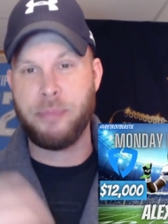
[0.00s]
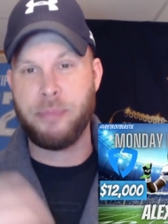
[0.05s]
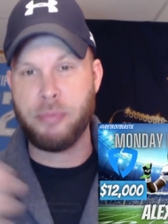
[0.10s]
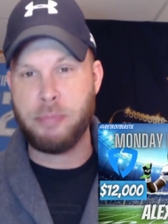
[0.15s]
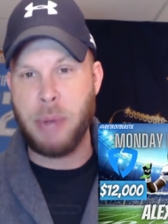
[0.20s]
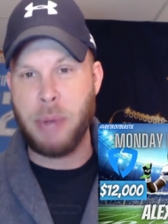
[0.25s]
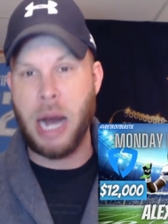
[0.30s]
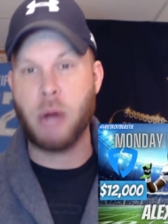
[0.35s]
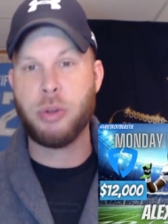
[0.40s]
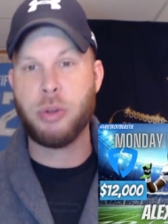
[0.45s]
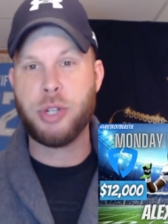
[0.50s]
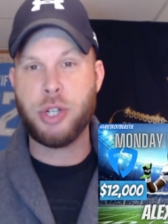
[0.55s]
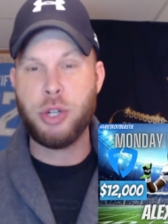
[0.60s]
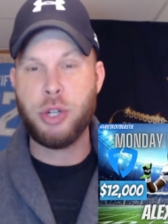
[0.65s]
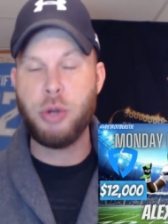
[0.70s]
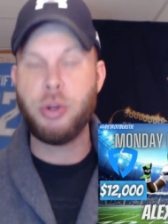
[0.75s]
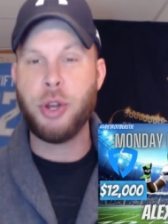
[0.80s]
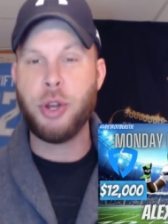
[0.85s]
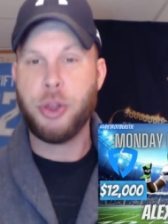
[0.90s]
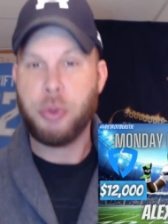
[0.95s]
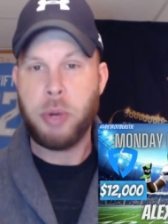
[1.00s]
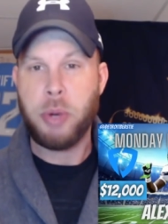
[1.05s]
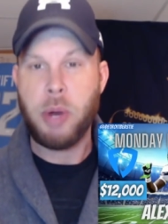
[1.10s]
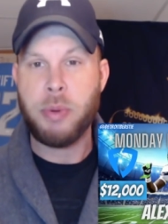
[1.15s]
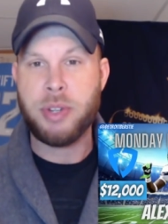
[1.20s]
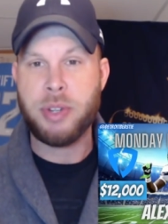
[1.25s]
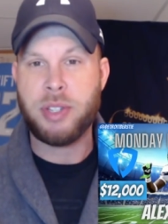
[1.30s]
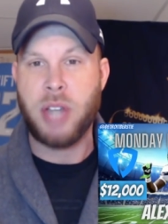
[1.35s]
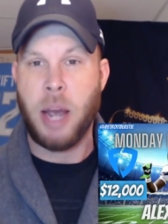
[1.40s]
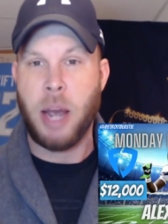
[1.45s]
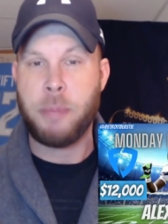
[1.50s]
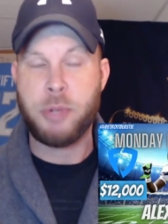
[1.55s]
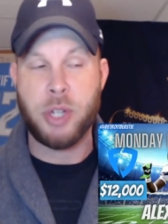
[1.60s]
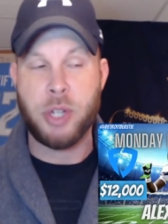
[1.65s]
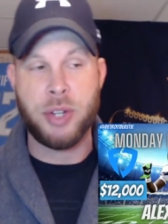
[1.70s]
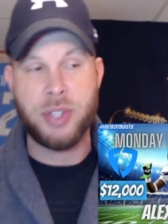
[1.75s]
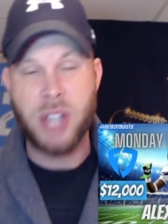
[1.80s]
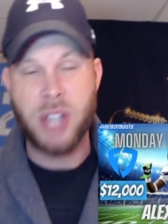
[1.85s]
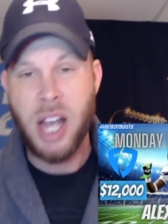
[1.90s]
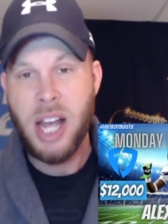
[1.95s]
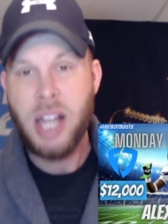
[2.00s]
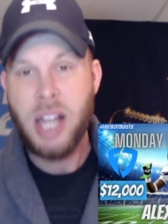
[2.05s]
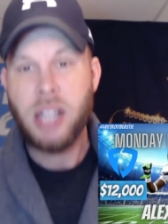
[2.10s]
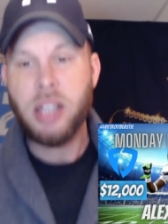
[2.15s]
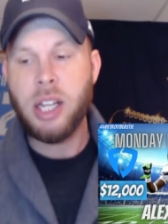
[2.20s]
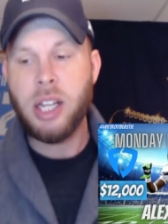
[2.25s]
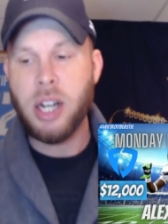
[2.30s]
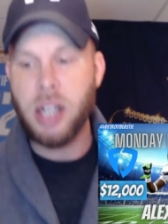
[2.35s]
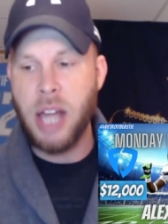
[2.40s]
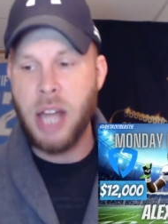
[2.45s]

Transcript: about two to three receptions, a little